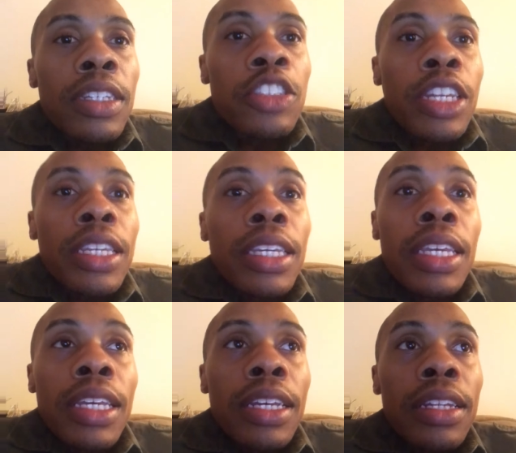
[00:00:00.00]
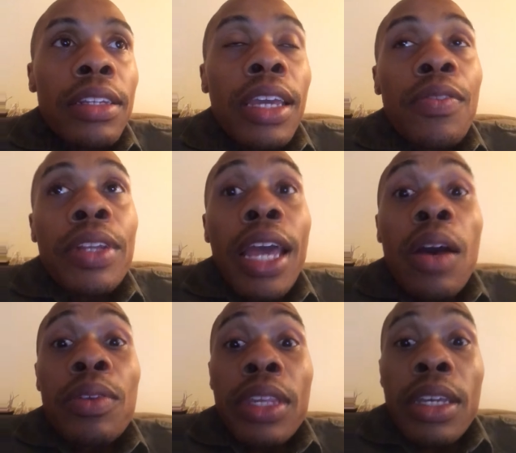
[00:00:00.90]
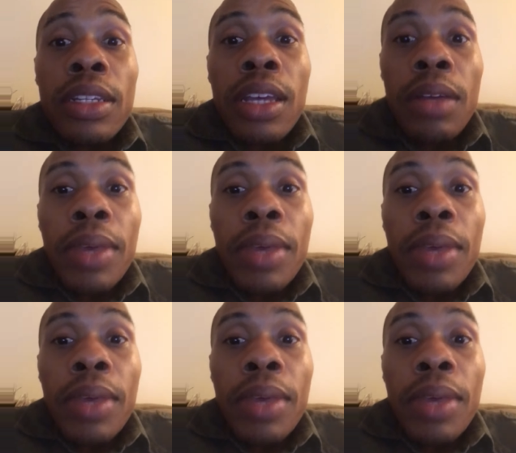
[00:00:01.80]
checking in every now and then